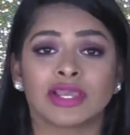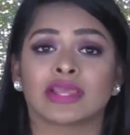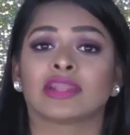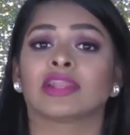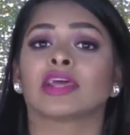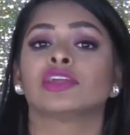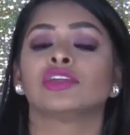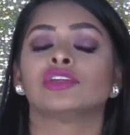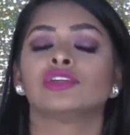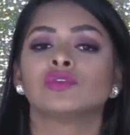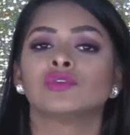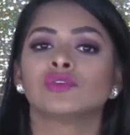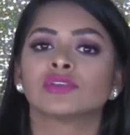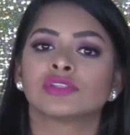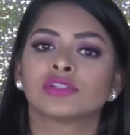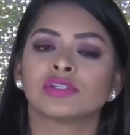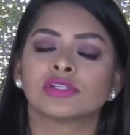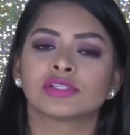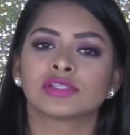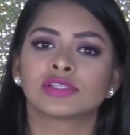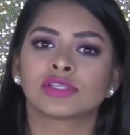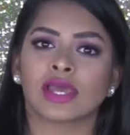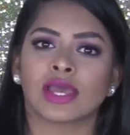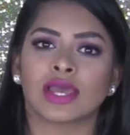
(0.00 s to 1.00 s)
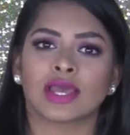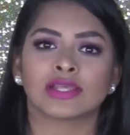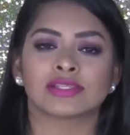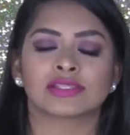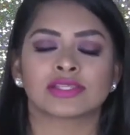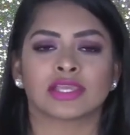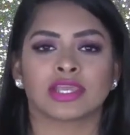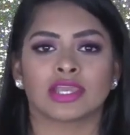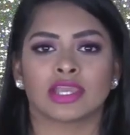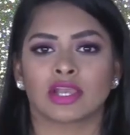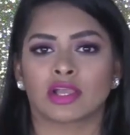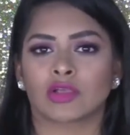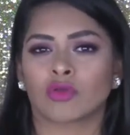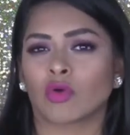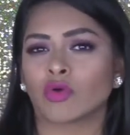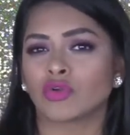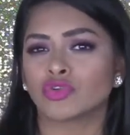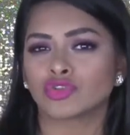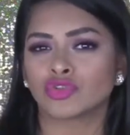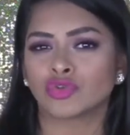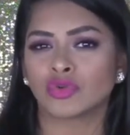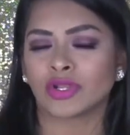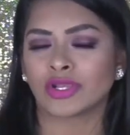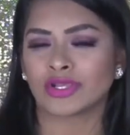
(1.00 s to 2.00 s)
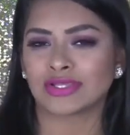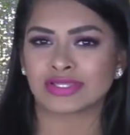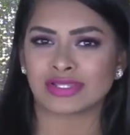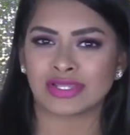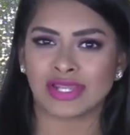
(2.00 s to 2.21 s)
and I use this as a contouring